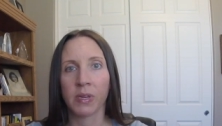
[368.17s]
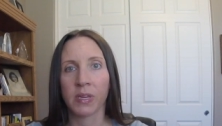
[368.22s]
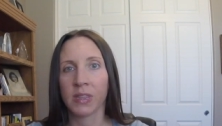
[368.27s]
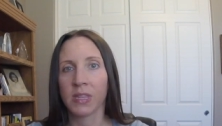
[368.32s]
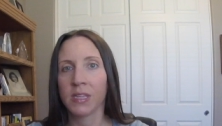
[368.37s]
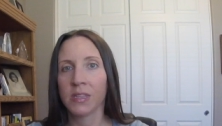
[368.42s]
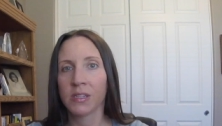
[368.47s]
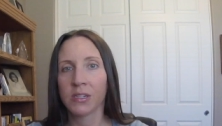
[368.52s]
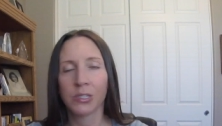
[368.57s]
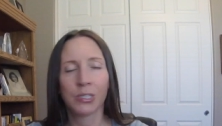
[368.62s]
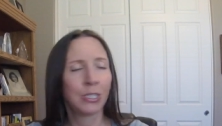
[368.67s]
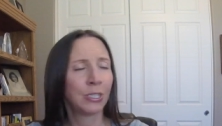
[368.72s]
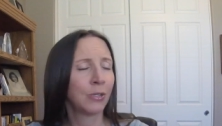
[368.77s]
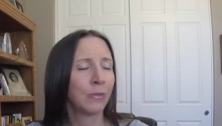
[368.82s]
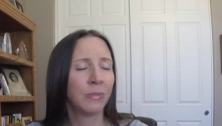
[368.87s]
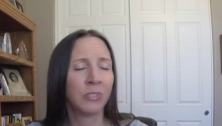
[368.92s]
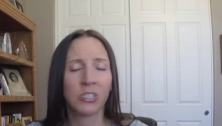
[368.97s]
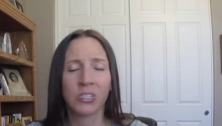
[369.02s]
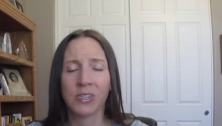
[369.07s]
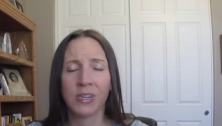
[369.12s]
I think there's
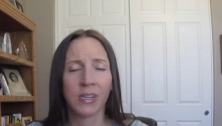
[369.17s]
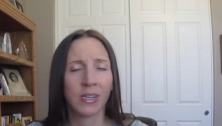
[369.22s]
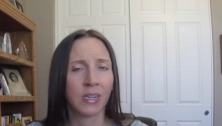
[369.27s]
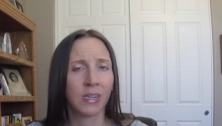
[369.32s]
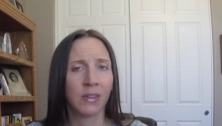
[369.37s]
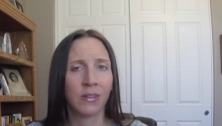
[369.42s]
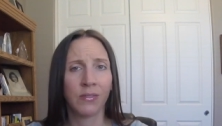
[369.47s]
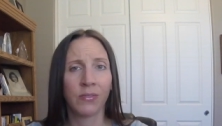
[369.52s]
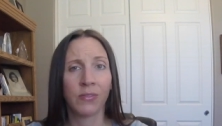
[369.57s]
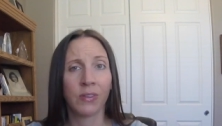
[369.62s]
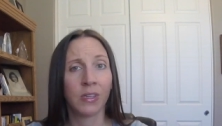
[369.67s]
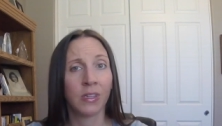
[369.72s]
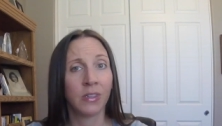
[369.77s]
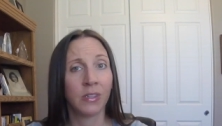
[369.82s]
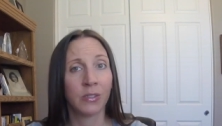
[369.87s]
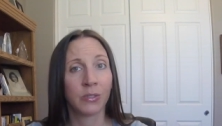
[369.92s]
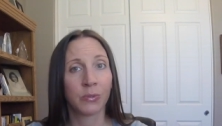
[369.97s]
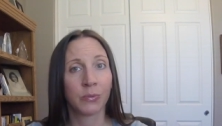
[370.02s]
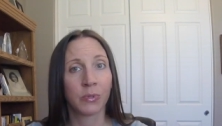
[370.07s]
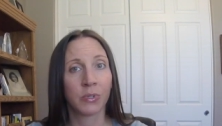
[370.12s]
so much negative in
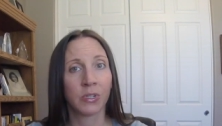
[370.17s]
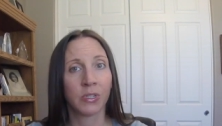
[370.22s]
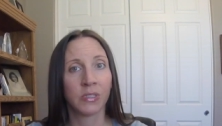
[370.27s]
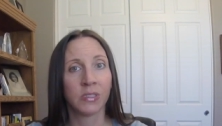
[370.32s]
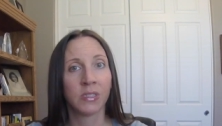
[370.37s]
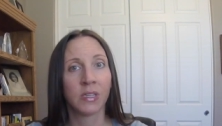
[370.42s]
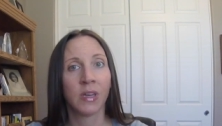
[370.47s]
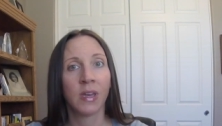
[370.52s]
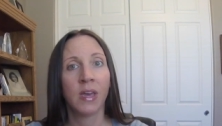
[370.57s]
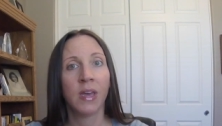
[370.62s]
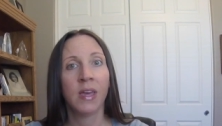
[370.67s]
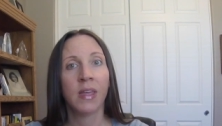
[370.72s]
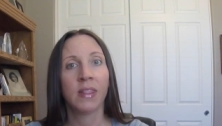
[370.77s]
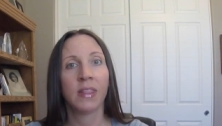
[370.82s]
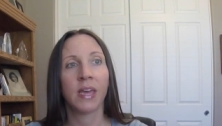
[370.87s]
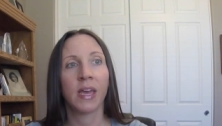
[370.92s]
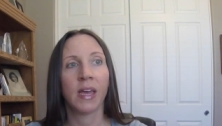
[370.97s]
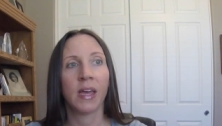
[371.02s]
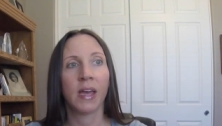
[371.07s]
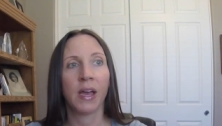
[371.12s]
this world
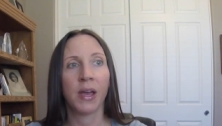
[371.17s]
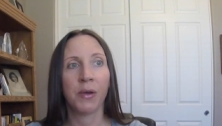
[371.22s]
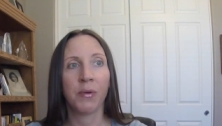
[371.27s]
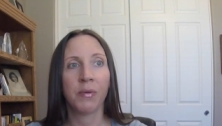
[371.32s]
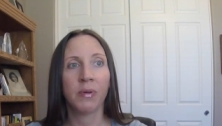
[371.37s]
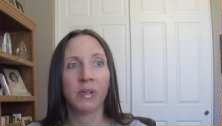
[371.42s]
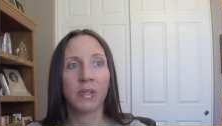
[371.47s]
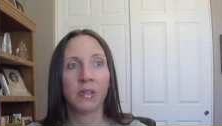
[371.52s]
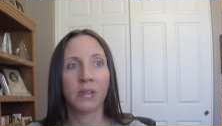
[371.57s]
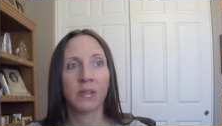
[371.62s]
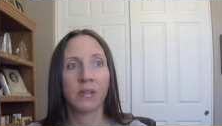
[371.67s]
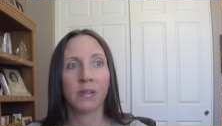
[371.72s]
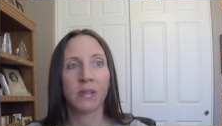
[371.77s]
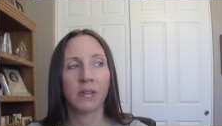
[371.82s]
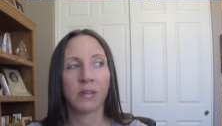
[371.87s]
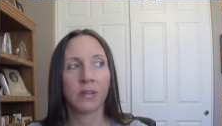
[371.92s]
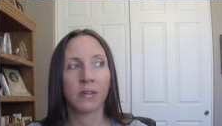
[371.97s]
that I want to